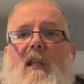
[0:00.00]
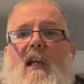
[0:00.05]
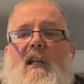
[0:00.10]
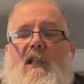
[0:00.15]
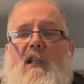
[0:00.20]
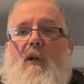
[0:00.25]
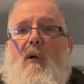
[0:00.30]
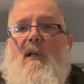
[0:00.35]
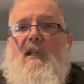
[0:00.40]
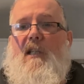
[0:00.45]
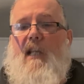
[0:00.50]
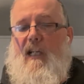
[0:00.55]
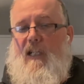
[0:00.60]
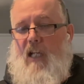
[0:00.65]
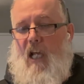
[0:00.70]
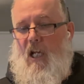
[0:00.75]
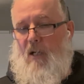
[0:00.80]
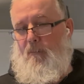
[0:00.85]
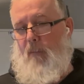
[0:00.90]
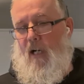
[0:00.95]
they do is they
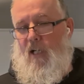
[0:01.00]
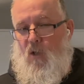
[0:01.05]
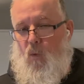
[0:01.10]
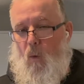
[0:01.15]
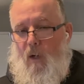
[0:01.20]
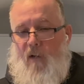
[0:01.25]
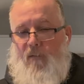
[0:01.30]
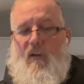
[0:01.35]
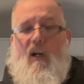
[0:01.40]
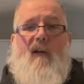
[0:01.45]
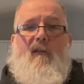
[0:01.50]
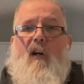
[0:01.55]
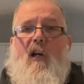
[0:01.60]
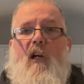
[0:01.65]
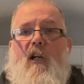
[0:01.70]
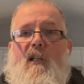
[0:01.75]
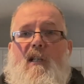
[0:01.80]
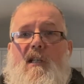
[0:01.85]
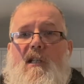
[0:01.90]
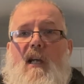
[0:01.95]
take my
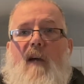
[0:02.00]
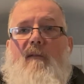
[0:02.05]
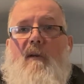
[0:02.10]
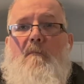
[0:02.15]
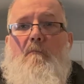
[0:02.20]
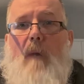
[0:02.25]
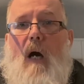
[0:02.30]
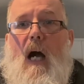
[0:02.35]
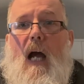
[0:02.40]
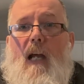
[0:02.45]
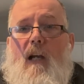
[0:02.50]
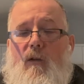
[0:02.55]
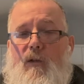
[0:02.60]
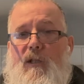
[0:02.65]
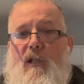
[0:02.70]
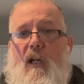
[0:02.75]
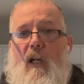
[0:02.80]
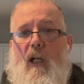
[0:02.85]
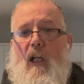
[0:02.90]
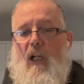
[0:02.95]
2,507
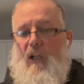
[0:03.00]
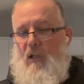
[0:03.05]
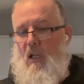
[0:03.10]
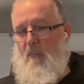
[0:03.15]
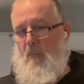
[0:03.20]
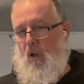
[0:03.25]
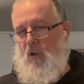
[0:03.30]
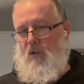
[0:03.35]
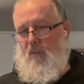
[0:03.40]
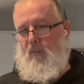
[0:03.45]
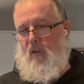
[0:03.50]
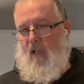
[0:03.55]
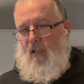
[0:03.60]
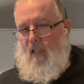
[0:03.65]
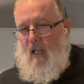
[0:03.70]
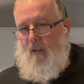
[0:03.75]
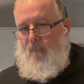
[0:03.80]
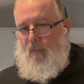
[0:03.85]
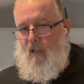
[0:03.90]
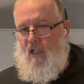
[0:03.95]
miles, they multiply
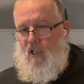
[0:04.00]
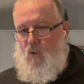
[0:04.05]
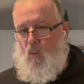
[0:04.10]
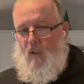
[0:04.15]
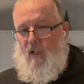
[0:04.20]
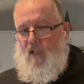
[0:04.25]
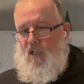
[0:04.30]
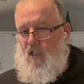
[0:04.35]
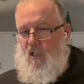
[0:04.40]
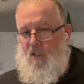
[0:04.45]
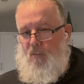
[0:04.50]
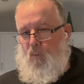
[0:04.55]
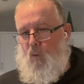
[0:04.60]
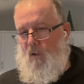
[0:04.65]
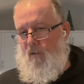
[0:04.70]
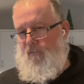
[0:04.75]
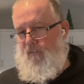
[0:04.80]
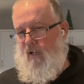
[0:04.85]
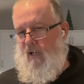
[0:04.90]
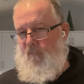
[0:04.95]
that by
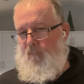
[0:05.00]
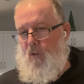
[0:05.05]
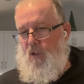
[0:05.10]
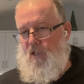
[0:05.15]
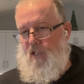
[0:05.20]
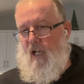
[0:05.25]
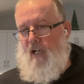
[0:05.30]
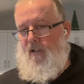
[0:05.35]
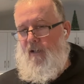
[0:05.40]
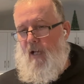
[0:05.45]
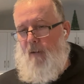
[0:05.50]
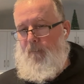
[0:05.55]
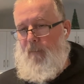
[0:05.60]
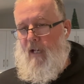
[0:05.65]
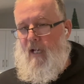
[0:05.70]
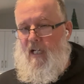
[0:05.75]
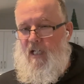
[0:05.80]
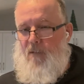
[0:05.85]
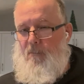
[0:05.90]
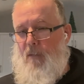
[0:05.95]
26.5%. That
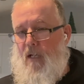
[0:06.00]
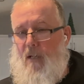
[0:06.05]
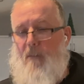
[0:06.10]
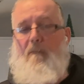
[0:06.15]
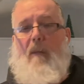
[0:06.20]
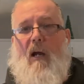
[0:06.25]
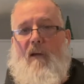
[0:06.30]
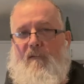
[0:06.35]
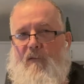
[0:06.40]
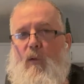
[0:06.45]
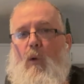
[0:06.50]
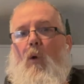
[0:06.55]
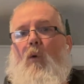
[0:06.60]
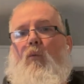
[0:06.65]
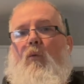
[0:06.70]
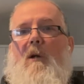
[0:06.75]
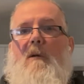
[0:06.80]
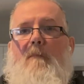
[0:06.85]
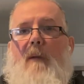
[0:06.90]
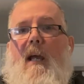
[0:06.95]
pays me my fuel
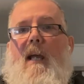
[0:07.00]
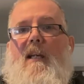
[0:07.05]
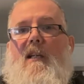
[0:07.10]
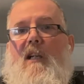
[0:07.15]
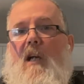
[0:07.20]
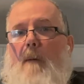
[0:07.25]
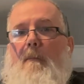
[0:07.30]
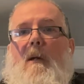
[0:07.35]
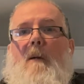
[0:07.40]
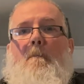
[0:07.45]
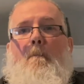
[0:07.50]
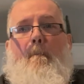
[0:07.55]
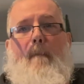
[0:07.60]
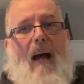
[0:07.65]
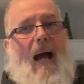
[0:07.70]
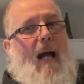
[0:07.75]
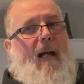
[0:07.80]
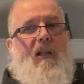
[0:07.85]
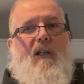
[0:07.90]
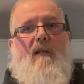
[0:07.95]
rebate coming
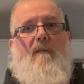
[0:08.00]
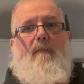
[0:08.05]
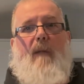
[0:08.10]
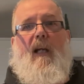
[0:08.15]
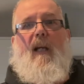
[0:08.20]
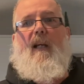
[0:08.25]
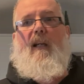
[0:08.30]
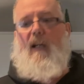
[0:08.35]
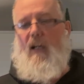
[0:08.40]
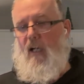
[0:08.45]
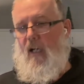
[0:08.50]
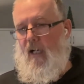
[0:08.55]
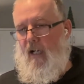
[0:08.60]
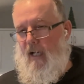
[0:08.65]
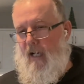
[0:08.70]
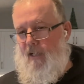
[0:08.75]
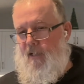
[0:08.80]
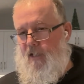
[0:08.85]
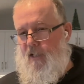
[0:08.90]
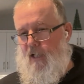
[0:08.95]
back to me
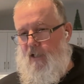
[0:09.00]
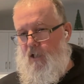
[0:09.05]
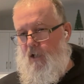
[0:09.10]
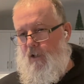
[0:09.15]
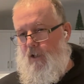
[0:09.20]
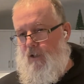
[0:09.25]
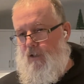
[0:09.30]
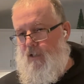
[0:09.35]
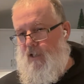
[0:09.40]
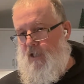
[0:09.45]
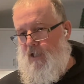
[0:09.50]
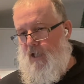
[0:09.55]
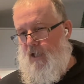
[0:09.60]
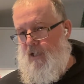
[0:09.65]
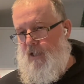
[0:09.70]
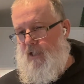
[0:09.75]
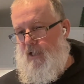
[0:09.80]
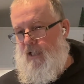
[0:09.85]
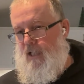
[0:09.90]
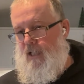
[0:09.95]
at
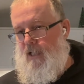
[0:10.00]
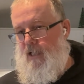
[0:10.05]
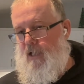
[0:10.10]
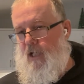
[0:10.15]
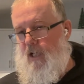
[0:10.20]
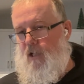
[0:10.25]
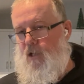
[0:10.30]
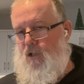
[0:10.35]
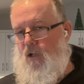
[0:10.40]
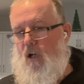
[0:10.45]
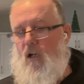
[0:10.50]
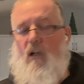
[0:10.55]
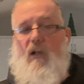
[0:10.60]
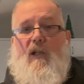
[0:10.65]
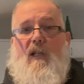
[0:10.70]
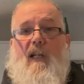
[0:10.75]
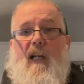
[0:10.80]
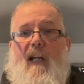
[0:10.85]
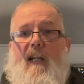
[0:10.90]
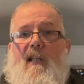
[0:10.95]

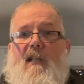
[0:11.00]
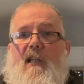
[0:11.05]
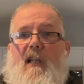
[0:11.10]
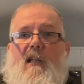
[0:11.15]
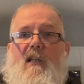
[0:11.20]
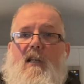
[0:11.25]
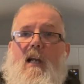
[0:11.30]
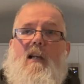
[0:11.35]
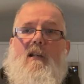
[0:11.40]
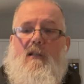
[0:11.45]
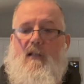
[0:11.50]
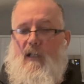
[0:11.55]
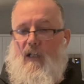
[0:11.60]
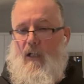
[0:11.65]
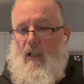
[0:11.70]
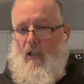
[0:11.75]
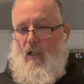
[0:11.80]
$666.86.